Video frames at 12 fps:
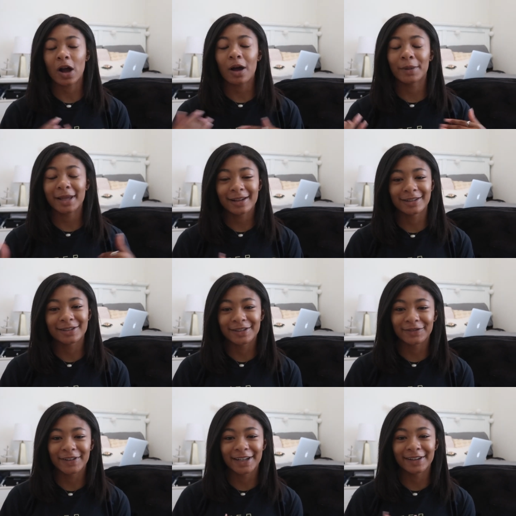Comment under
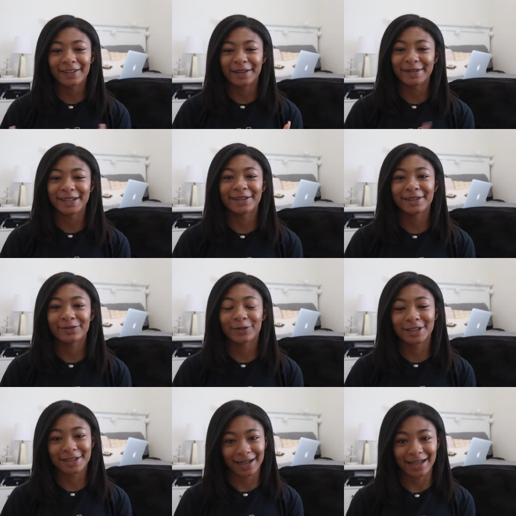the video, let me know
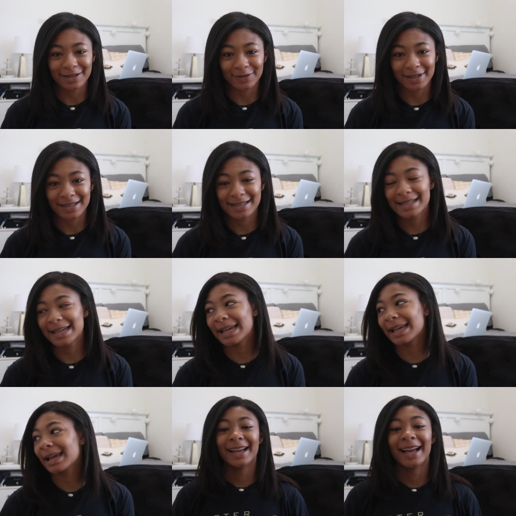what you guys want to
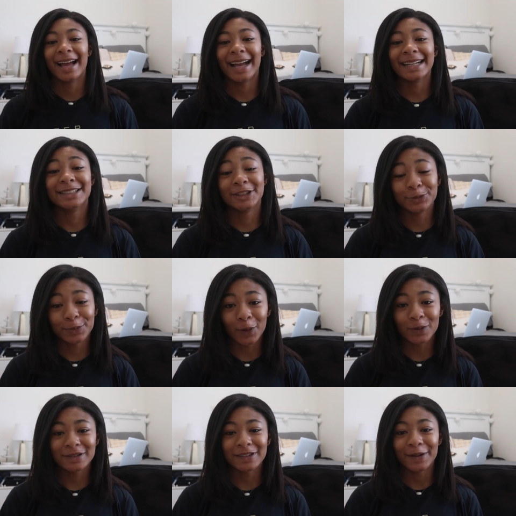see. I do
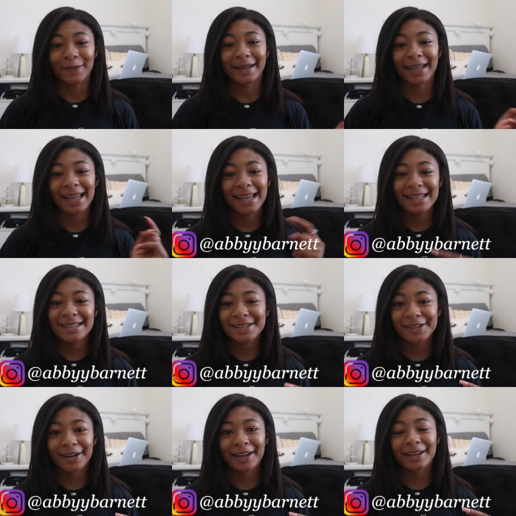polls on my
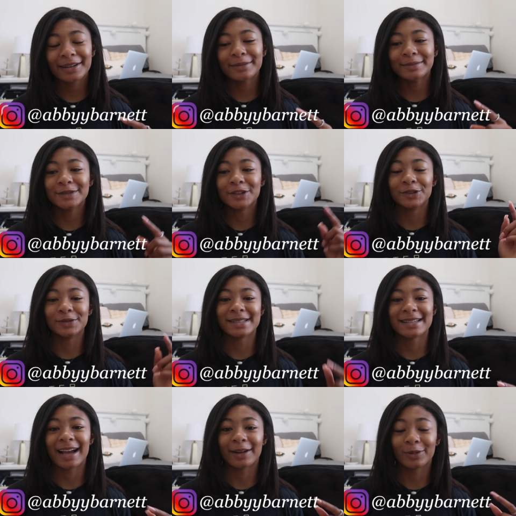Instagram to
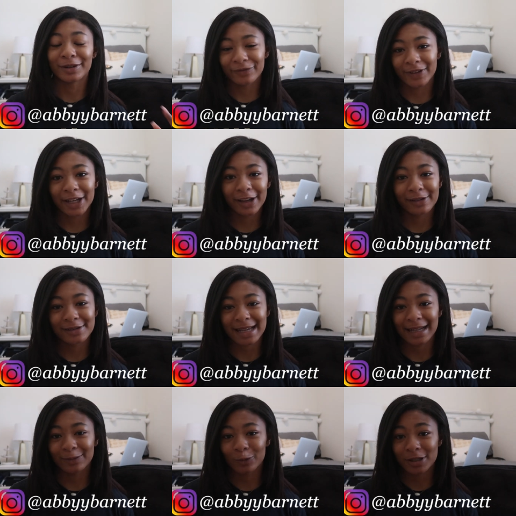decide what videos
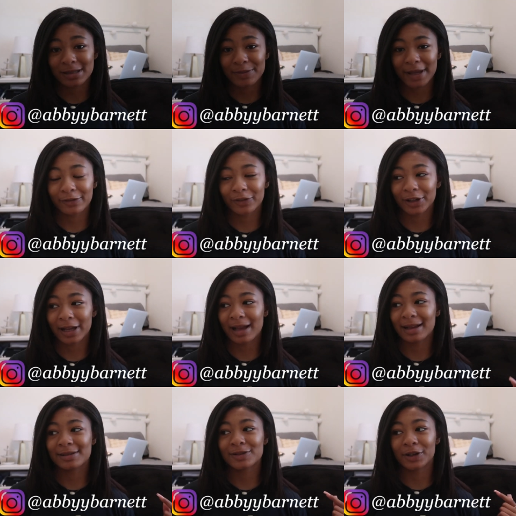I want to make for you
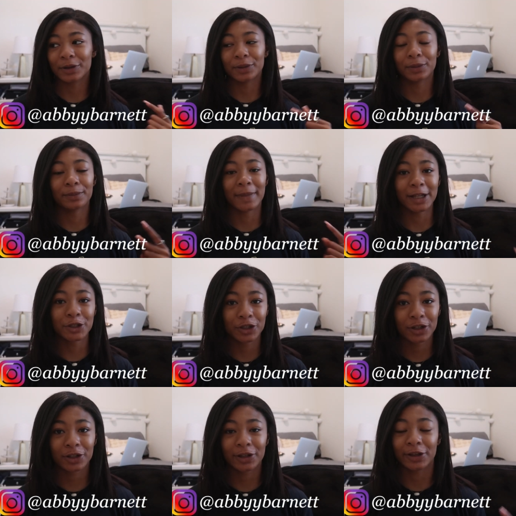guys, so make
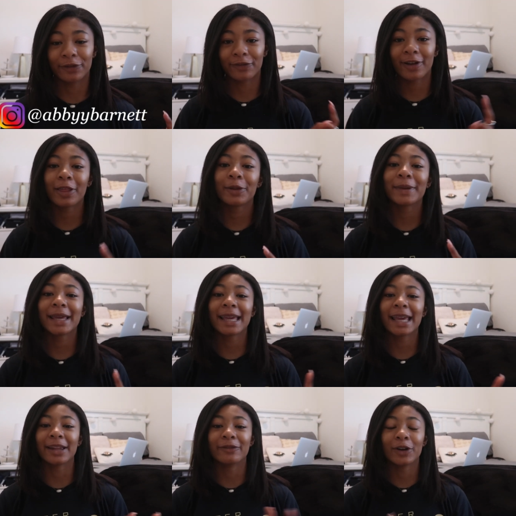sure you follow
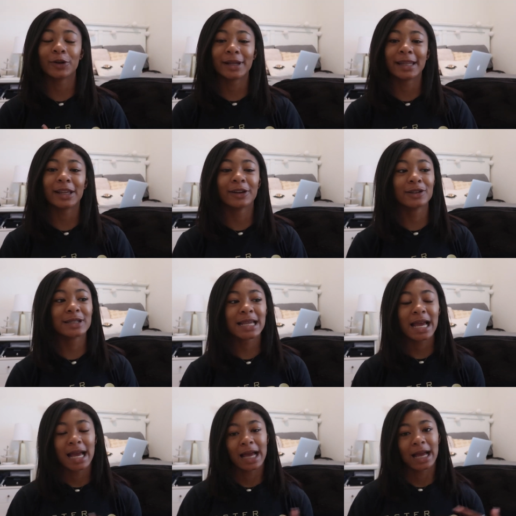me and vote in those.